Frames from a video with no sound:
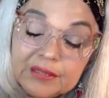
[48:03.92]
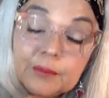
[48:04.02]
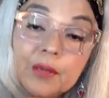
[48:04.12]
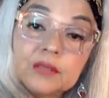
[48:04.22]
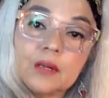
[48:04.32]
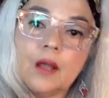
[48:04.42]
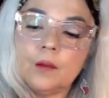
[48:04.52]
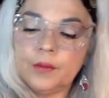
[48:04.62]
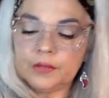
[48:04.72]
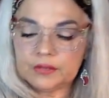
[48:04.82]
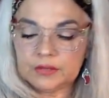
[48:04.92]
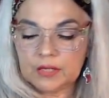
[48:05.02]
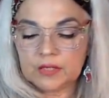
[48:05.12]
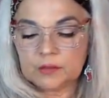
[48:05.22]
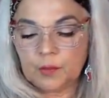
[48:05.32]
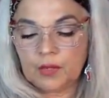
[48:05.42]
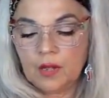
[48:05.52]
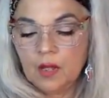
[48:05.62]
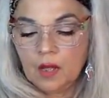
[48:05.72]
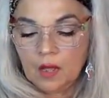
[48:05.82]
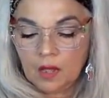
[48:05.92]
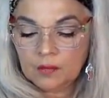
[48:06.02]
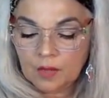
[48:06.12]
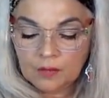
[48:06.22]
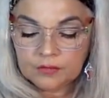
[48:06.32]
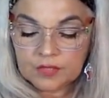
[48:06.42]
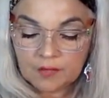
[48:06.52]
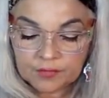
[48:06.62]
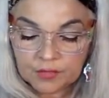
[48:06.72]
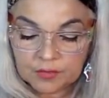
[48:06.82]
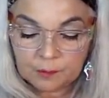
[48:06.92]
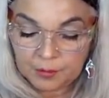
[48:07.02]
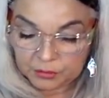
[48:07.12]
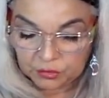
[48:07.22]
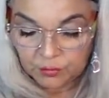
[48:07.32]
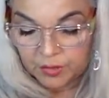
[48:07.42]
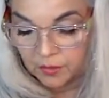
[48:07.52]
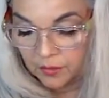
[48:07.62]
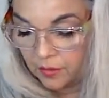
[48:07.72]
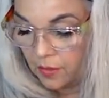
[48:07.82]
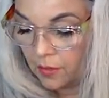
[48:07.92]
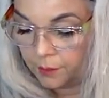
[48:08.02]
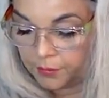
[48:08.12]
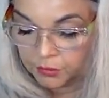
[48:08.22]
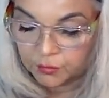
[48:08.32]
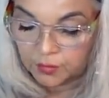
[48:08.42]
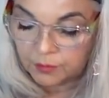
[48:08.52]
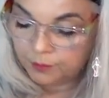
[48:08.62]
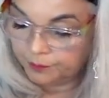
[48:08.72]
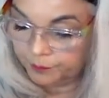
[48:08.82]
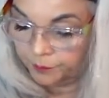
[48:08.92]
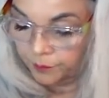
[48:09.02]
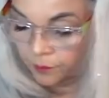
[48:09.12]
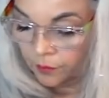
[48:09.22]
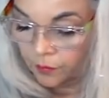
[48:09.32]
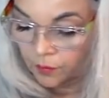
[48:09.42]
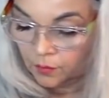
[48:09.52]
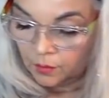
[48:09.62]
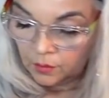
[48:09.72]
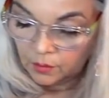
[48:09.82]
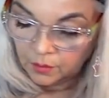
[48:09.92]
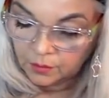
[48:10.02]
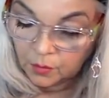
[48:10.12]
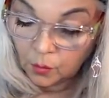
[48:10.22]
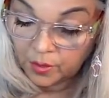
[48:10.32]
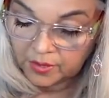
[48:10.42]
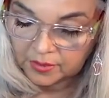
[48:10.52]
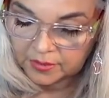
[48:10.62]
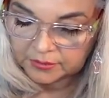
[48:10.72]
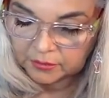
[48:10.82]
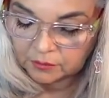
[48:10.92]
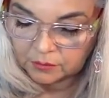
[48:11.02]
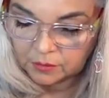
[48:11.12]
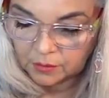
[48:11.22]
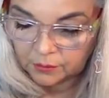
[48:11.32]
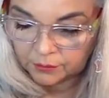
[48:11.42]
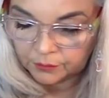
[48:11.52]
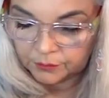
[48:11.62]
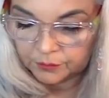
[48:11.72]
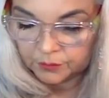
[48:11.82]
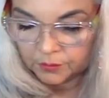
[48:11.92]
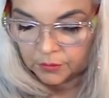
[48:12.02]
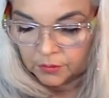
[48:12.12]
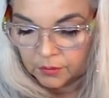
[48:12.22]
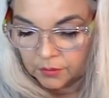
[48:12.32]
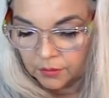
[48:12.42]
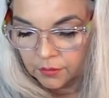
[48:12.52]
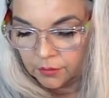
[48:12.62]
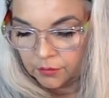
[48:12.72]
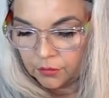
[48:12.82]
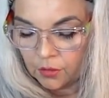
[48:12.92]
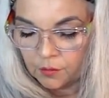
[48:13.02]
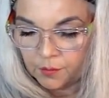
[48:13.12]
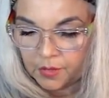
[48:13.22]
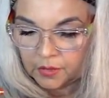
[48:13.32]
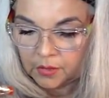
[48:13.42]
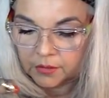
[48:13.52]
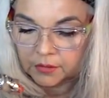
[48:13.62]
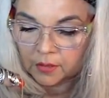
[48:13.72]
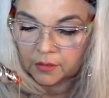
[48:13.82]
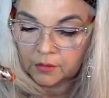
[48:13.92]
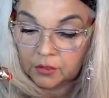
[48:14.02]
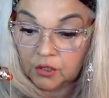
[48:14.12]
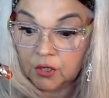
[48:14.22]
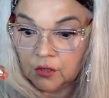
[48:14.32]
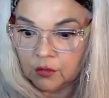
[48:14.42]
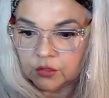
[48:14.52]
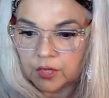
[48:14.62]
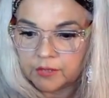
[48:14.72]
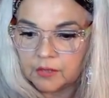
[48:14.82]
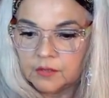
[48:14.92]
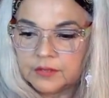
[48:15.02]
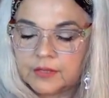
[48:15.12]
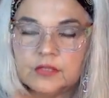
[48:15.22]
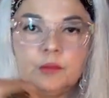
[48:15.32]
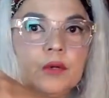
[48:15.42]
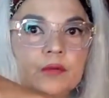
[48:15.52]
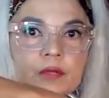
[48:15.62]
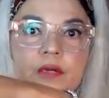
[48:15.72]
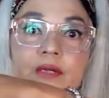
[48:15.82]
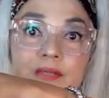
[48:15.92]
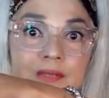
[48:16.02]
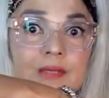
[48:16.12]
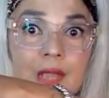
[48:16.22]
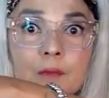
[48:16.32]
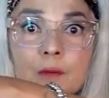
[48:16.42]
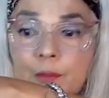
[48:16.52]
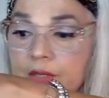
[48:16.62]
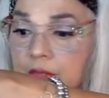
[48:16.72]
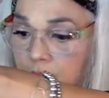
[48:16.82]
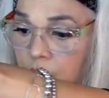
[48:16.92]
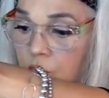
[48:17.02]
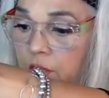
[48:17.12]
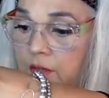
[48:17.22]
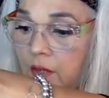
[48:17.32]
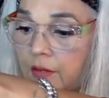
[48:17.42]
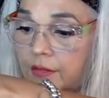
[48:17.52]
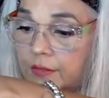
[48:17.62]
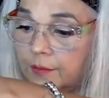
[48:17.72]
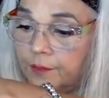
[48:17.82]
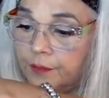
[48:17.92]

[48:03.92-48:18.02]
it depends on how big the stain is, but I'll, I'll definitely picture it and I'll picture it the way it is. Don't, you know, don't make it uh, huge, like it looks like it's bigger than it is because the camera plays tricks on us.